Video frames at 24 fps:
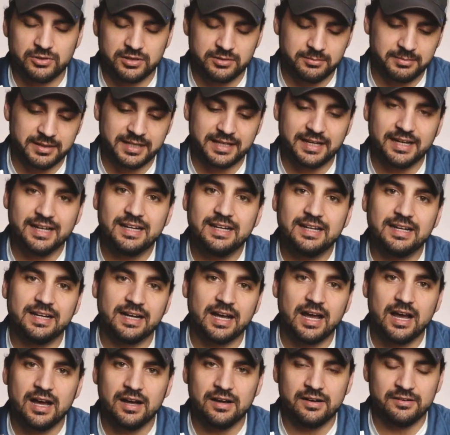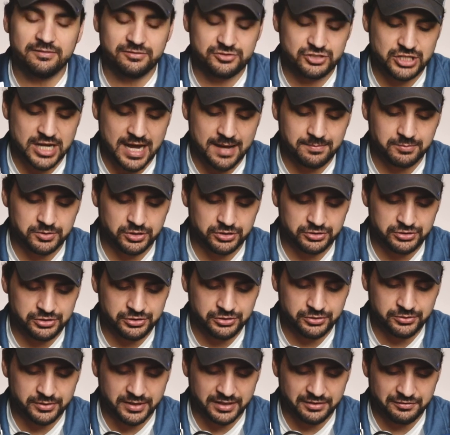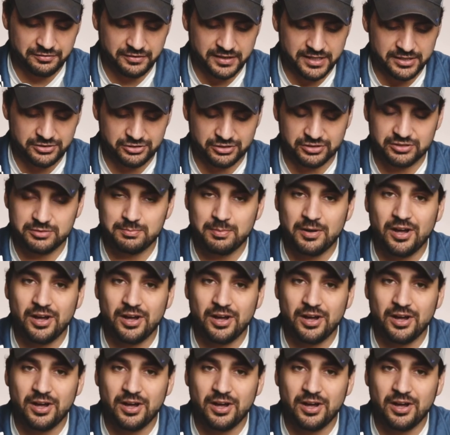Well, the beginning of chapter 2 in Ephesians,